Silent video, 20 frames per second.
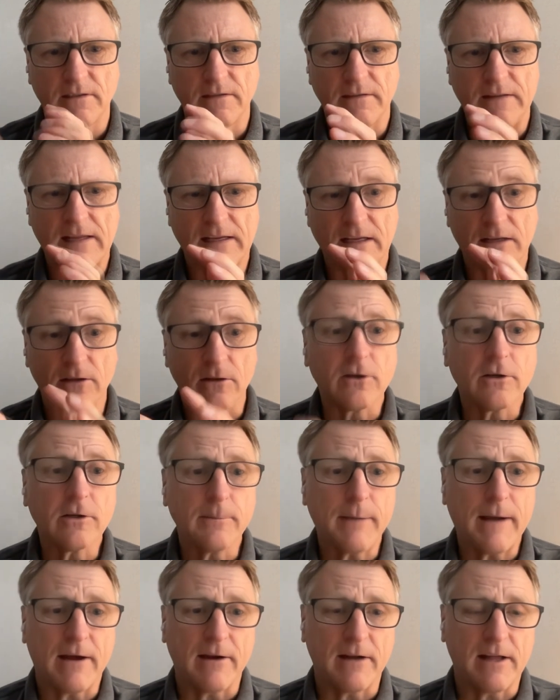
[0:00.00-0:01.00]
They can learn
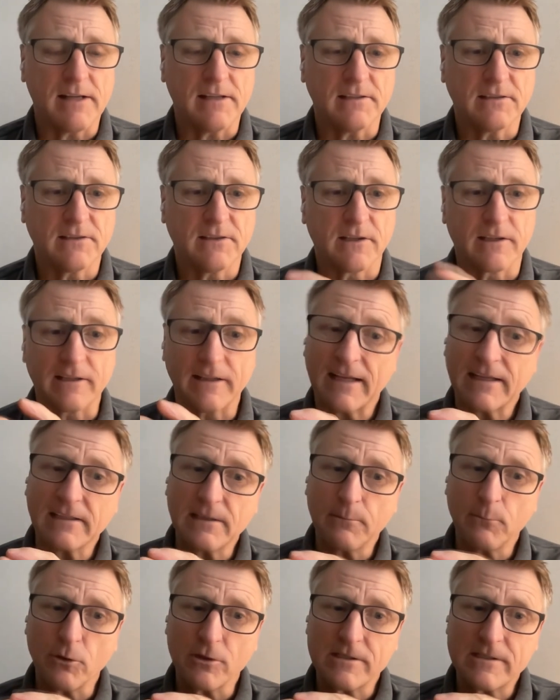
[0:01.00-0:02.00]
about us. They're
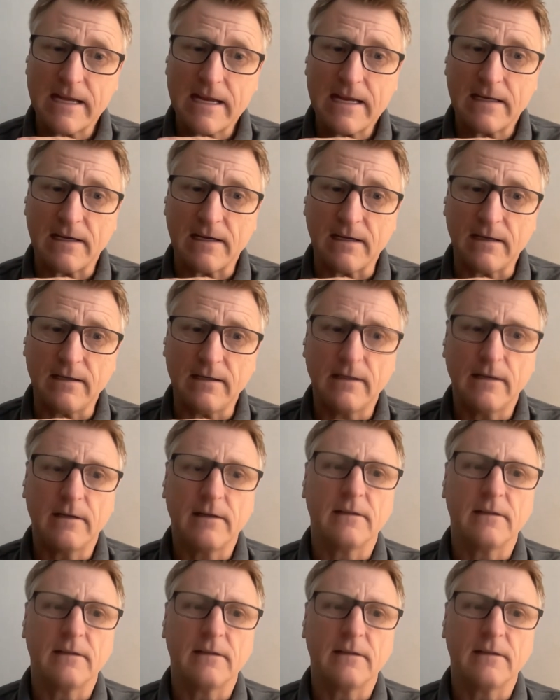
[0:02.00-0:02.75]
collecting more data.